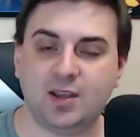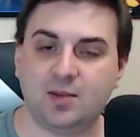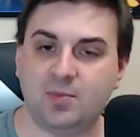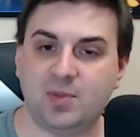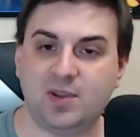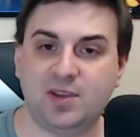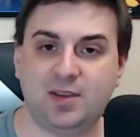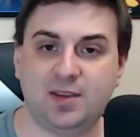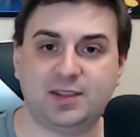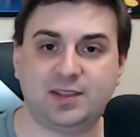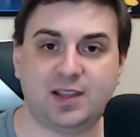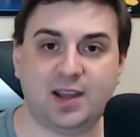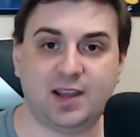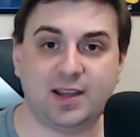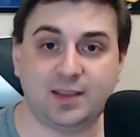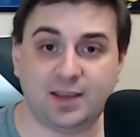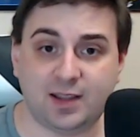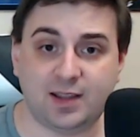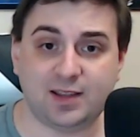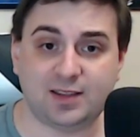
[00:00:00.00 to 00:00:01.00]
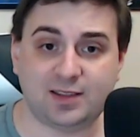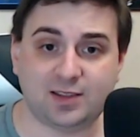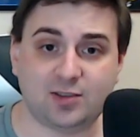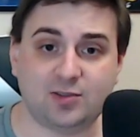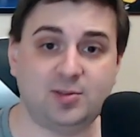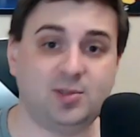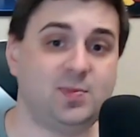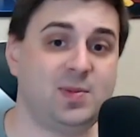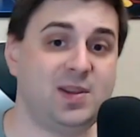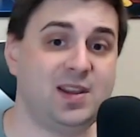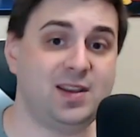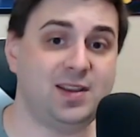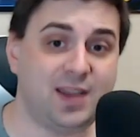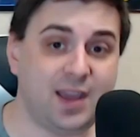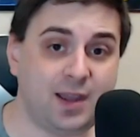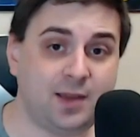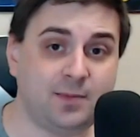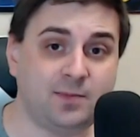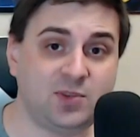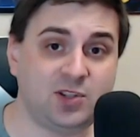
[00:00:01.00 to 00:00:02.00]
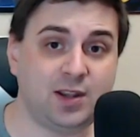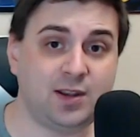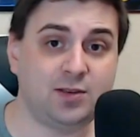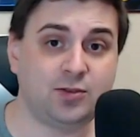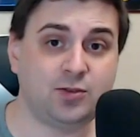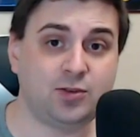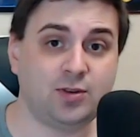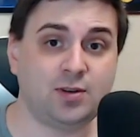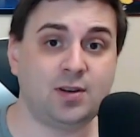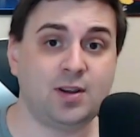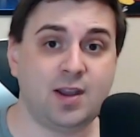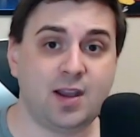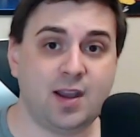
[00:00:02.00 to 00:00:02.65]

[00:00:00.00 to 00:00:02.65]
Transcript: because I think it's going to be a game changer,